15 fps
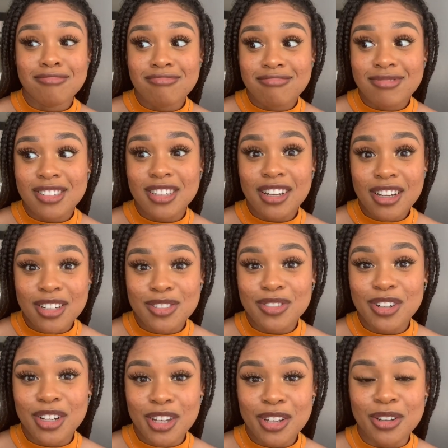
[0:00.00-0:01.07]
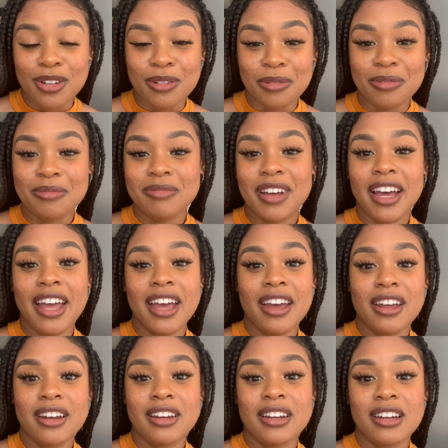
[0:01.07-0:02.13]
sucks for you.
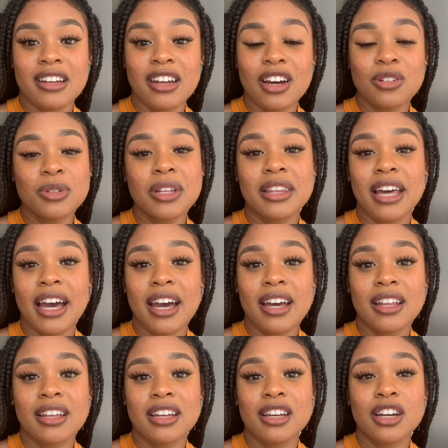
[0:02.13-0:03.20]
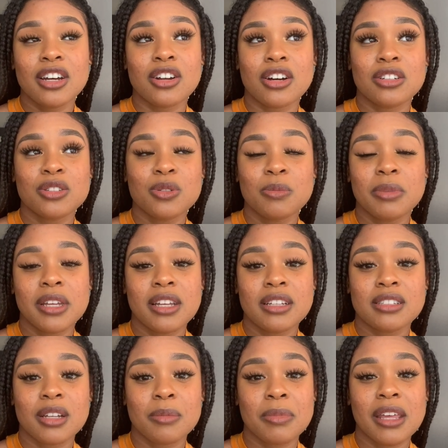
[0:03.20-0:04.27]
And not only that, it could also be
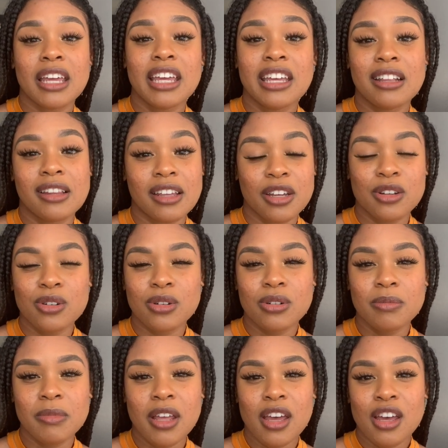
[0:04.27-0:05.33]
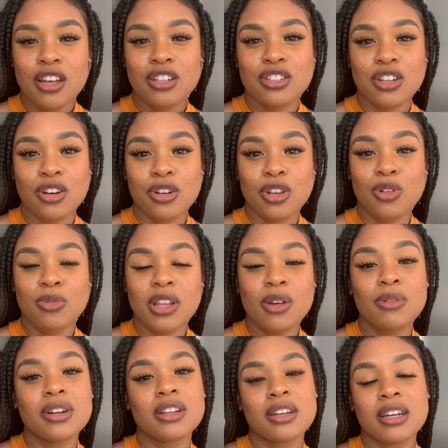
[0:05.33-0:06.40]
something illegal. So you really
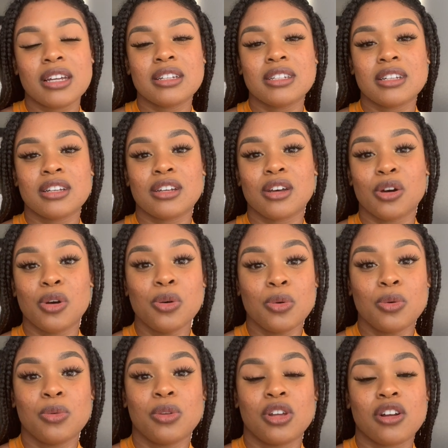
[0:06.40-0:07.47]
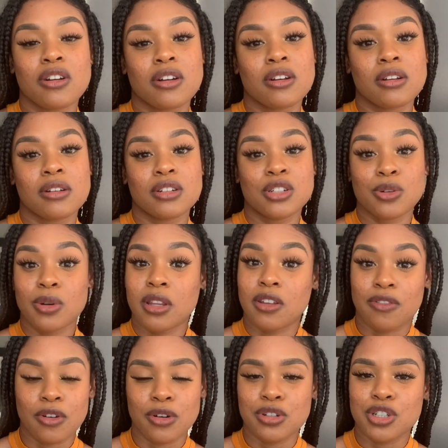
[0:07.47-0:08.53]
want to look into who you're doing the
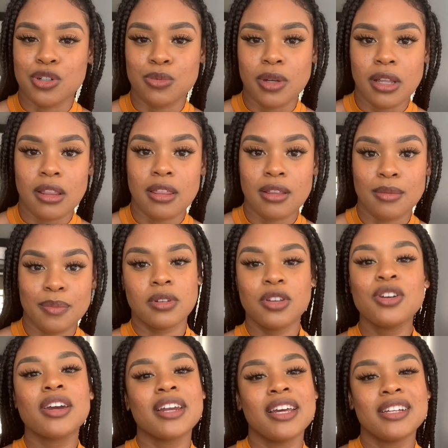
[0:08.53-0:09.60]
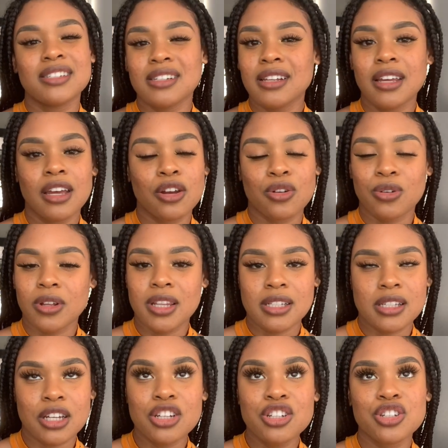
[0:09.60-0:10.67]
photo shoot with. You can easily ignore this
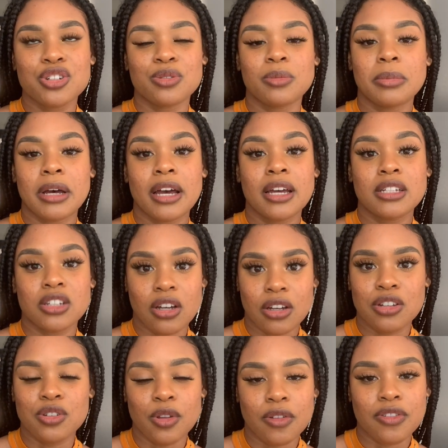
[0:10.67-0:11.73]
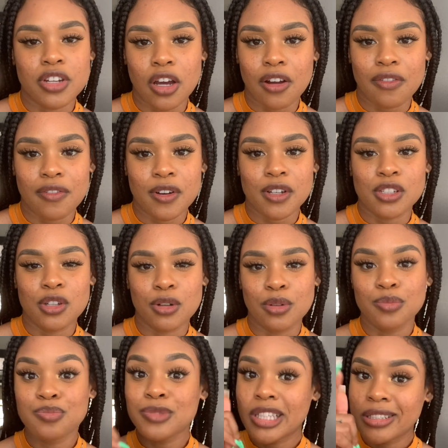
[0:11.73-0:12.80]
issue by talking to the photographer, so
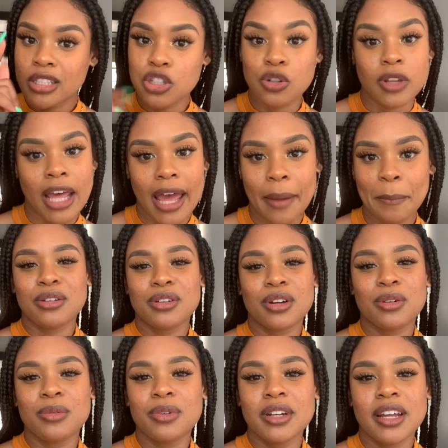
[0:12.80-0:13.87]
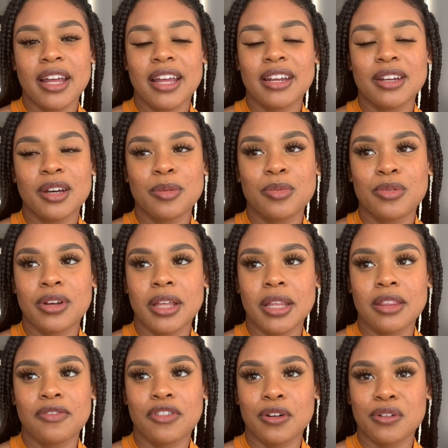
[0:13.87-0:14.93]
do that. You don't want to end up with
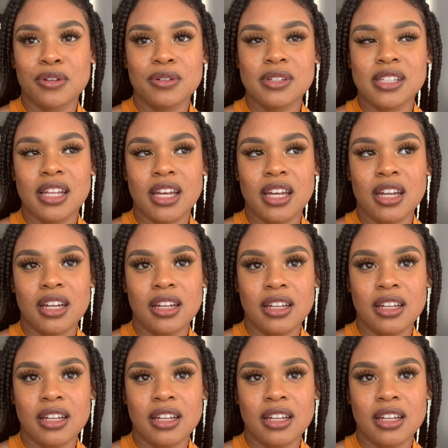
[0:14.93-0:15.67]
photos that